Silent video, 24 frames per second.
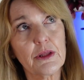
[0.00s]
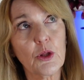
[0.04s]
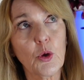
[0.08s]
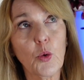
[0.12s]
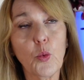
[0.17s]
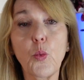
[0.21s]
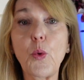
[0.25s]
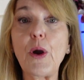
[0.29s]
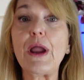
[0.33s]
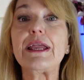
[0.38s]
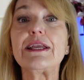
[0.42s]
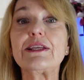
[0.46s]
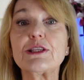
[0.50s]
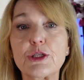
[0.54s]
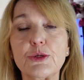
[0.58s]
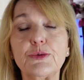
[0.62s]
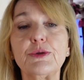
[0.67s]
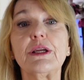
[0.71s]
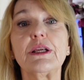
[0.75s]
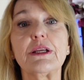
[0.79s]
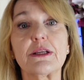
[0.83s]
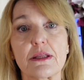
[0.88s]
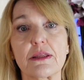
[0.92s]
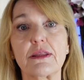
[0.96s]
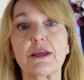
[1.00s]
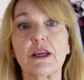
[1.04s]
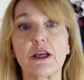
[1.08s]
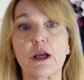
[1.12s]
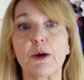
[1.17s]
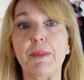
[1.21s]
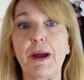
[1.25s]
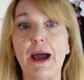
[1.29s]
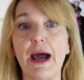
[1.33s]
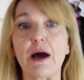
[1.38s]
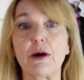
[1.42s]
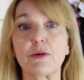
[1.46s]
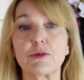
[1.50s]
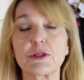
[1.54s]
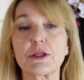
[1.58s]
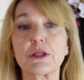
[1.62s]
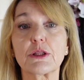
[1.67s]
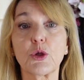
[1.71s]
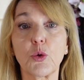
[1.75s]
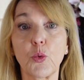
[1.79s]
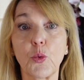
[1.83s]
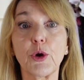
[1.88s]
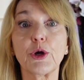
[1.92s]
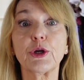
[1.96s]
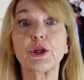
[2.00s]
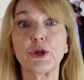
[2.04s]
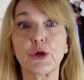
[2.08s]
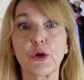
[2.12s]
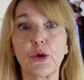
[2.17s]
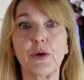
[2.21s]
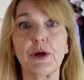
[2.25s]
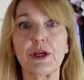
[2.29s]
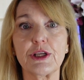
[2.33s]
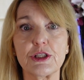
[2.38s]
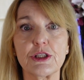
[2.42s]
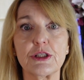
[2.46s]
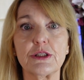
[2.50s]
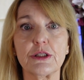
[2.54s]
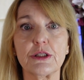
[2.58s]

ways you need to think about the work you're going to